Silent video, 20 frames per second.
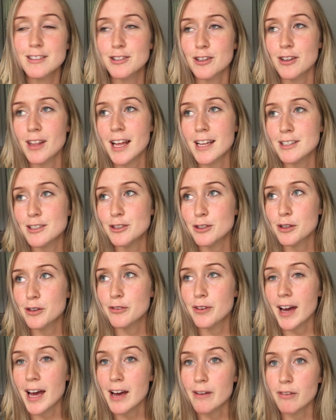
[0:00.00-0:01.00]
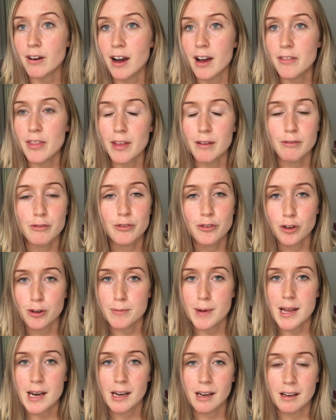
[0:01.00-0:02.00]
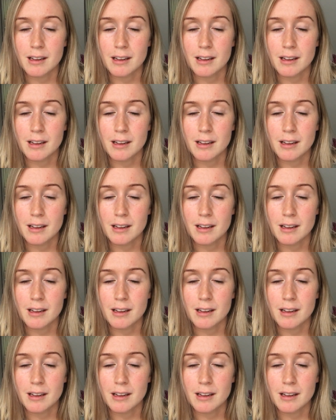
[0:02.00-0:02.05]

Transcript: so that took forever, and then formatting